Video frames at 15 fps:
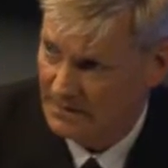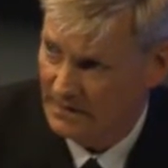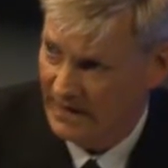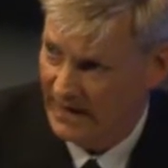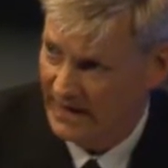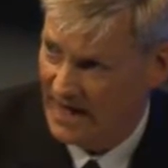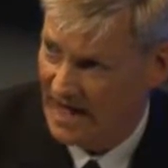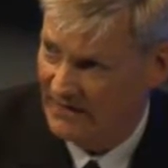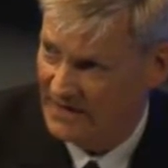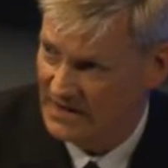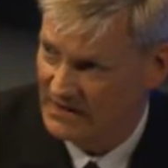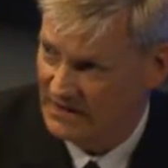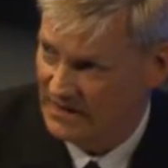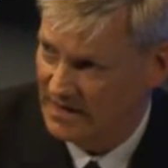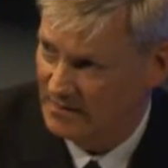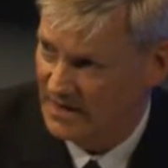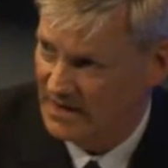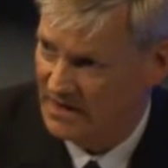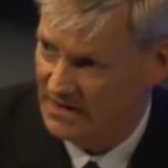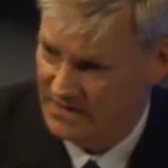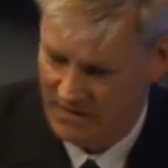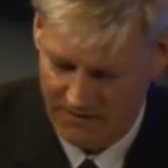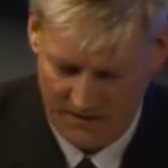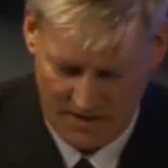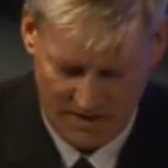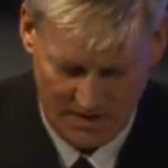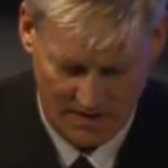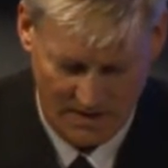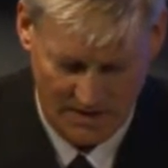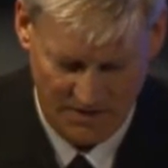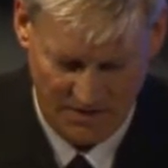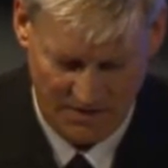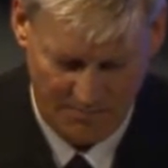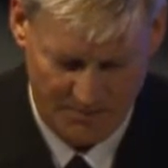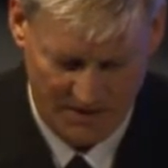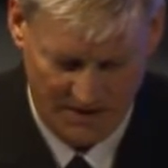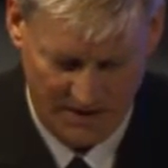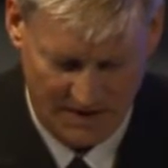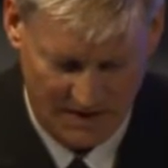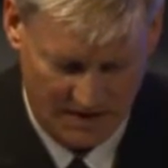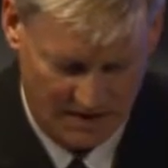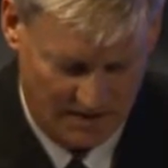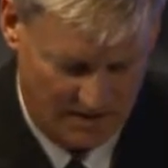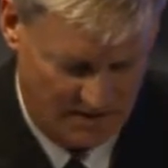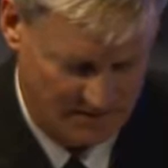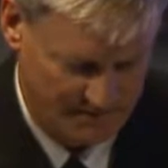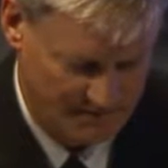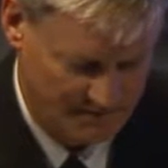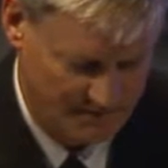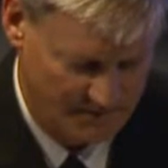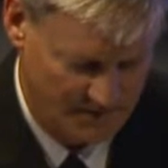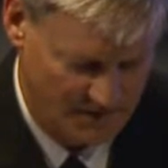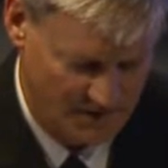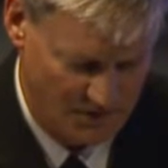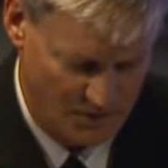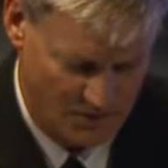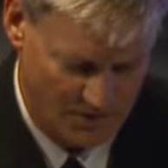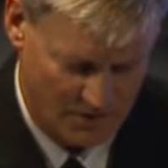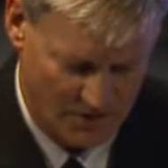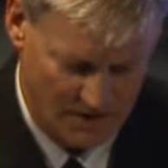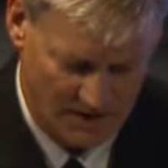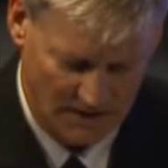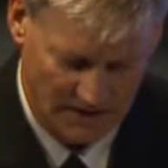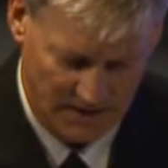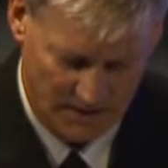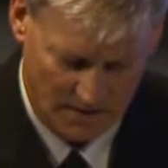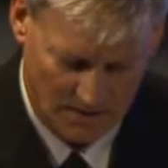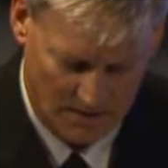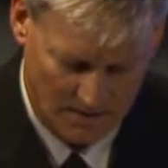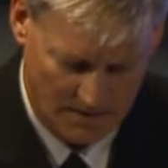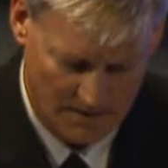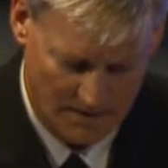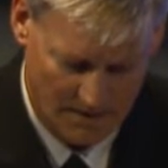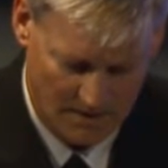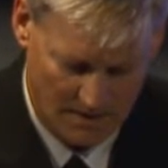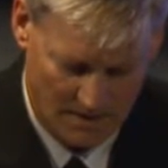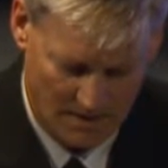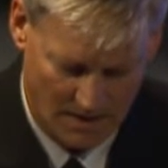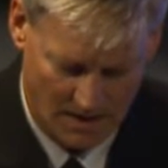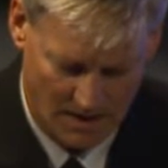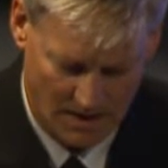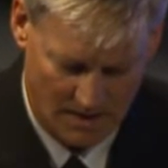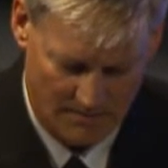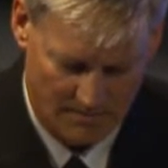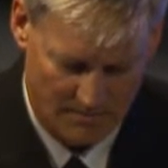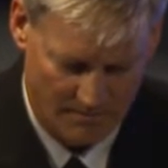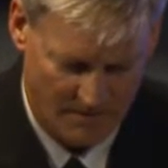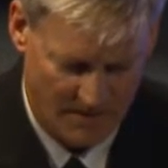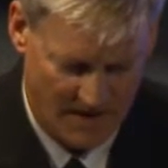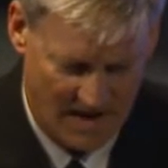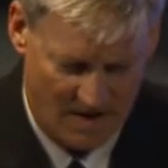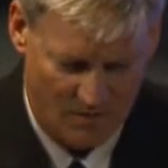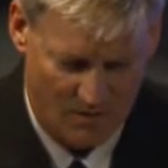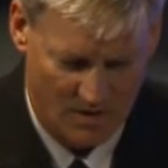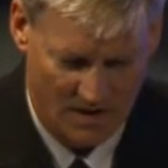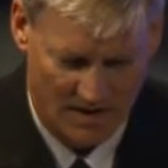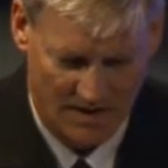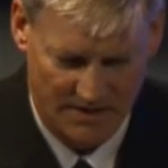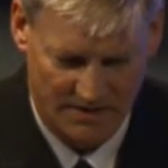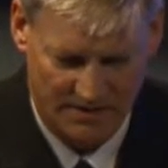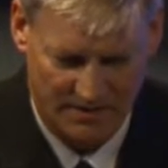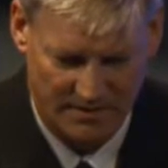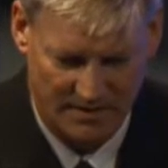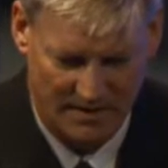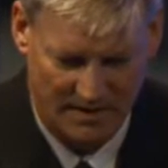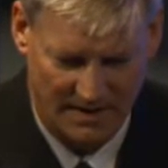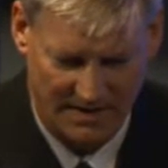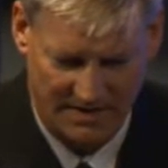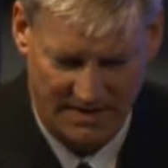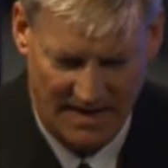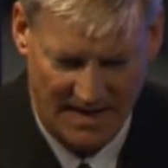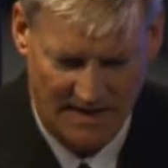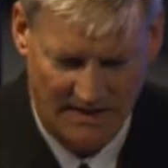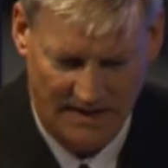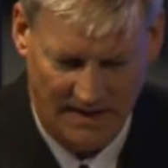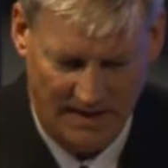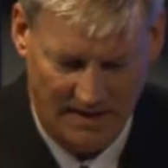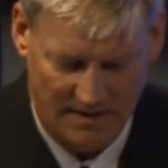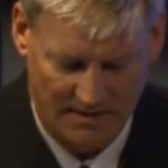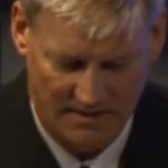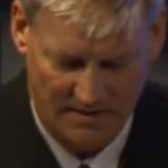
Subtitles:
And obviously, because of the instability of the North Korean leader, that was daily